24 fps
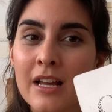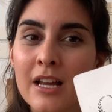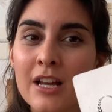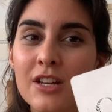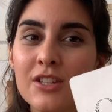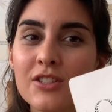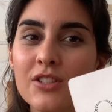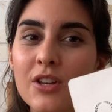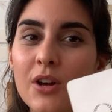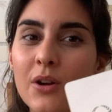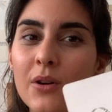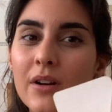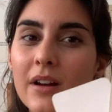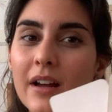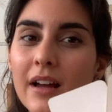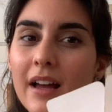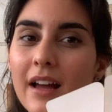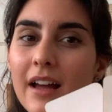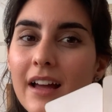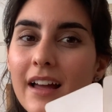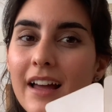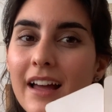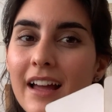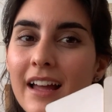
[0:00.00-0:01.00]
So
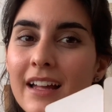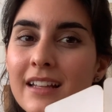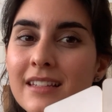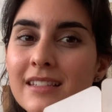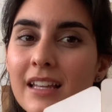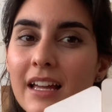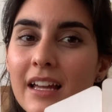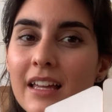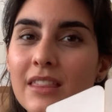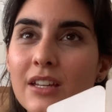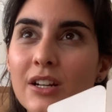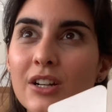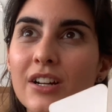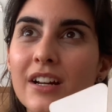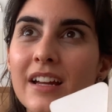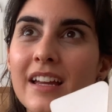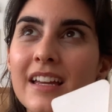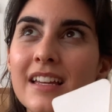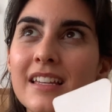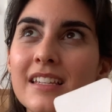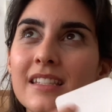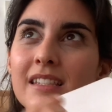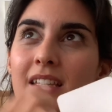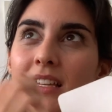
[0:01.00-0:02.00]
it's like there
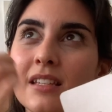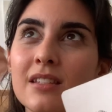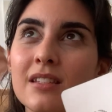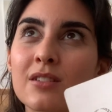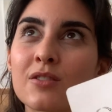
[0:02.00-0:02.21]
is this